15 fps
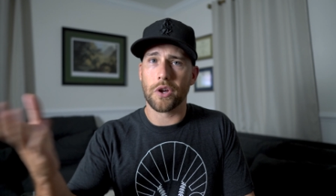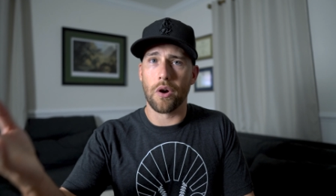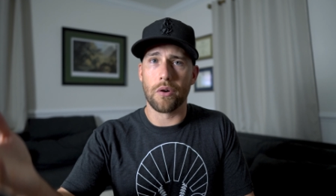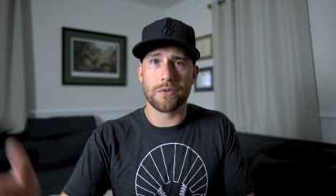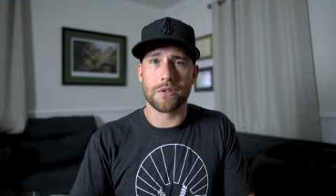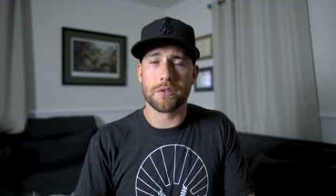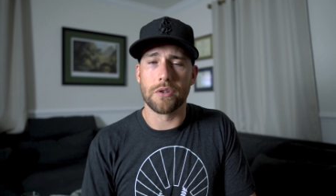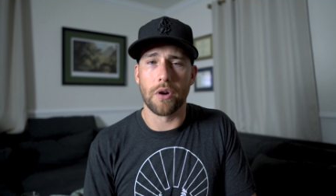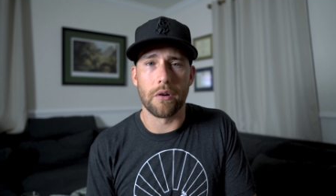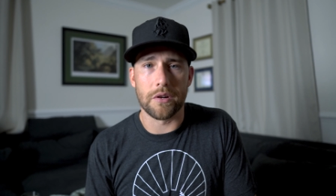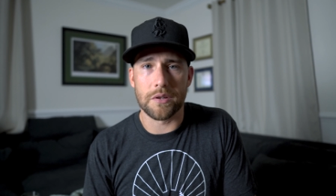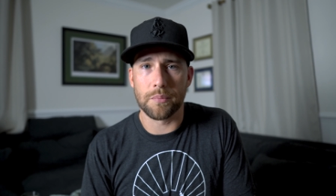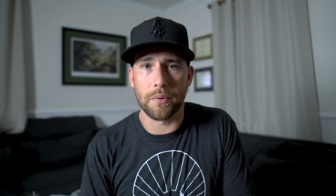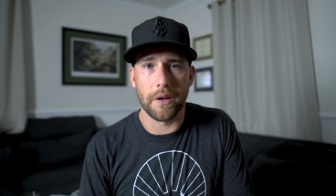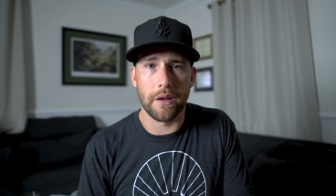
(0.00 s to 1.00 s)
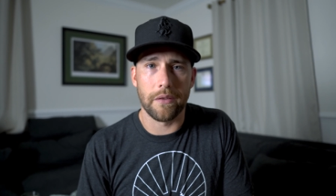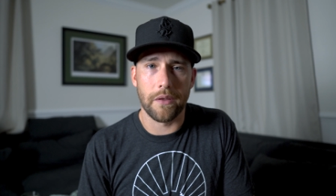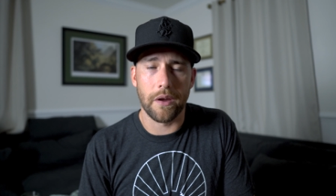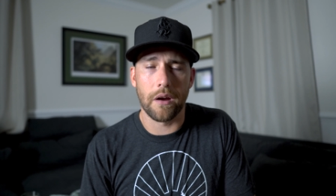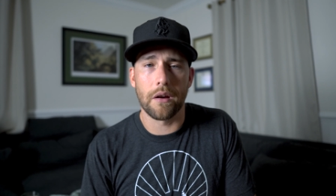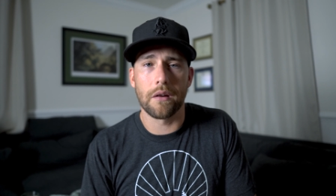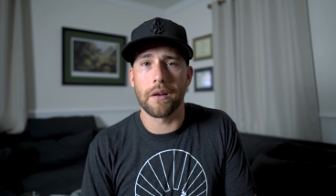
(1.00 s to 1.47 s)
coach's daughter's playing
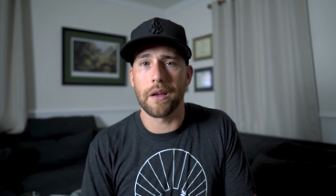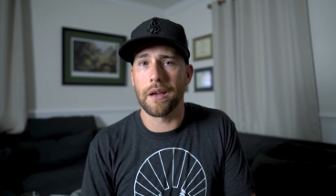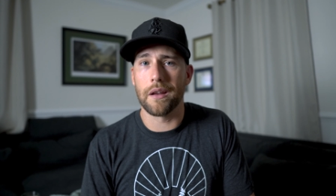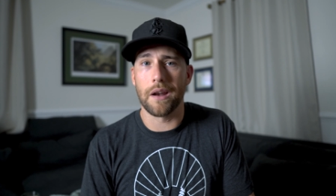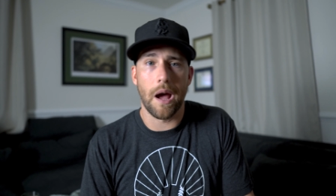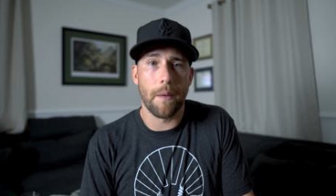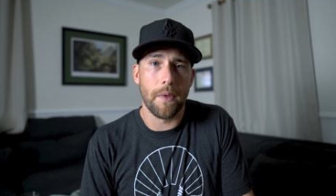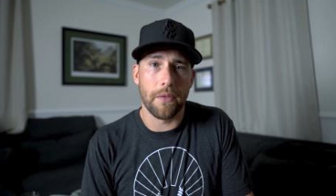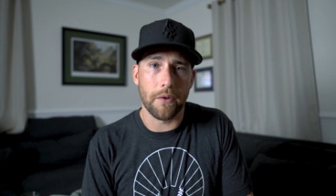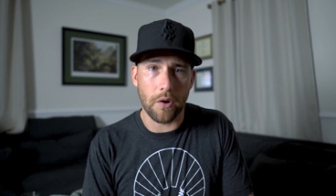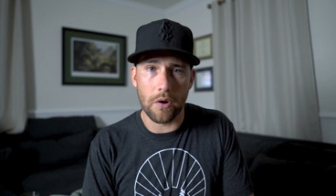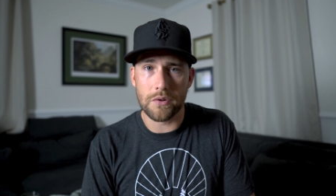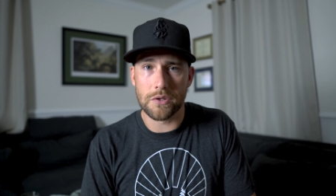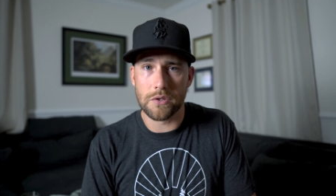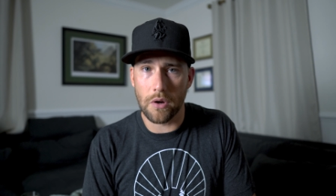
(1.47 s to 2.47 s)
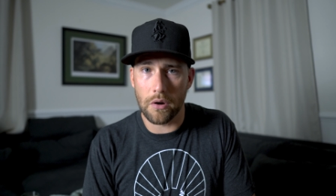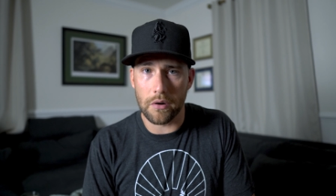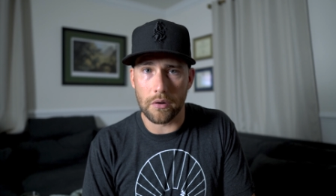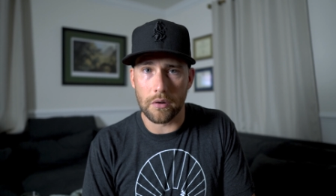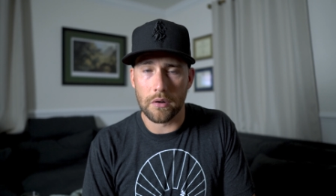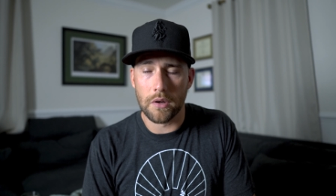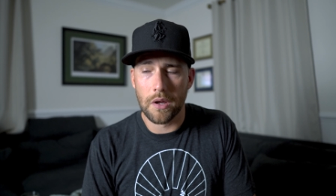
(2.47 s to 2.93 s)
there and I'm not the coach's
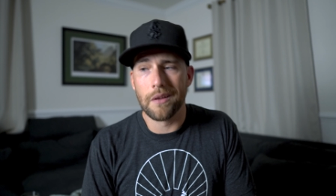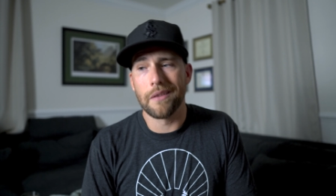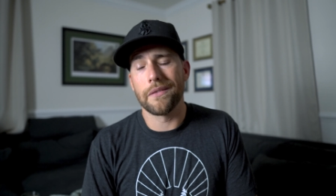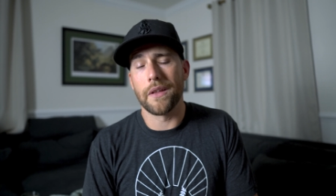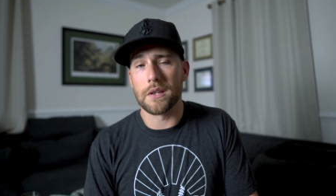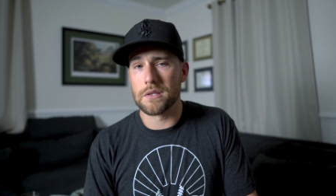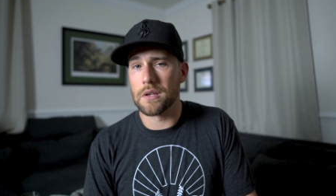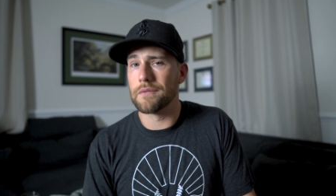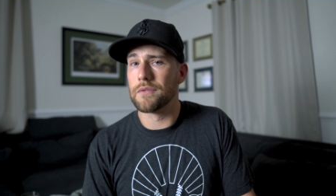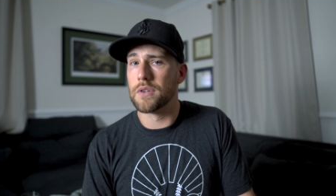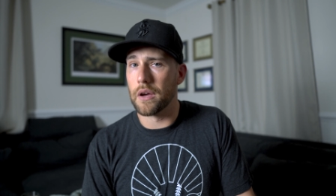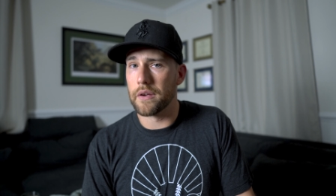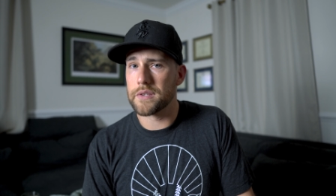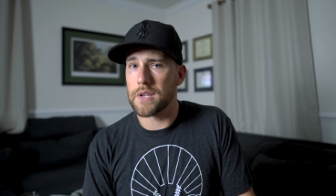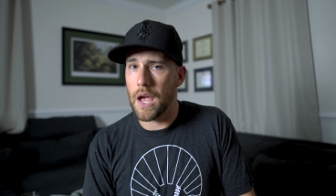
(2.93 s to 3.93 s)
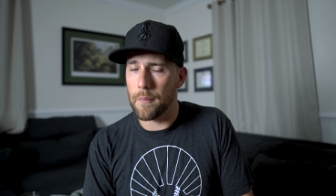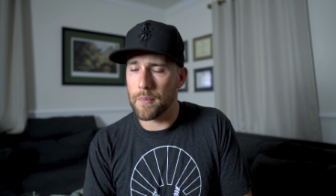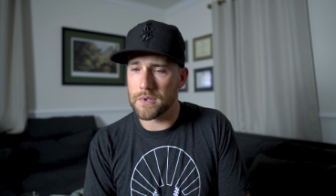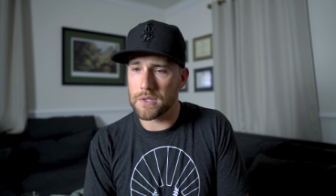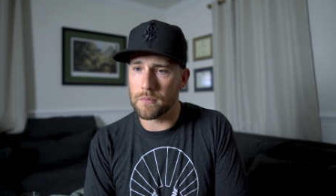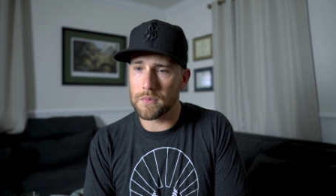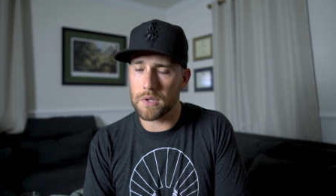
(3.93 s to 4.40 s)
daughter, that stuff does
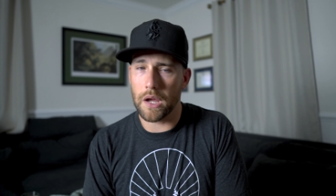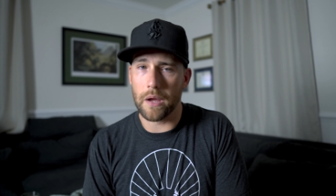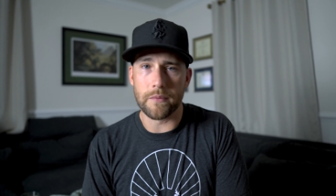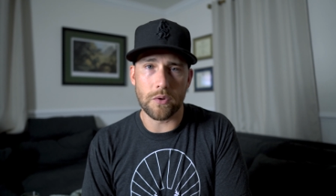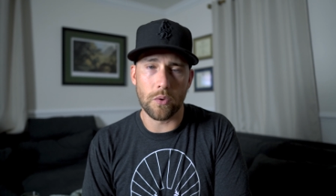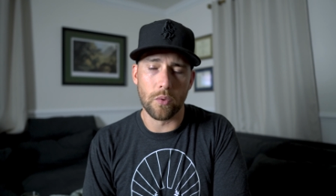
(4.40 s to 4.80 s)
happen sometimes.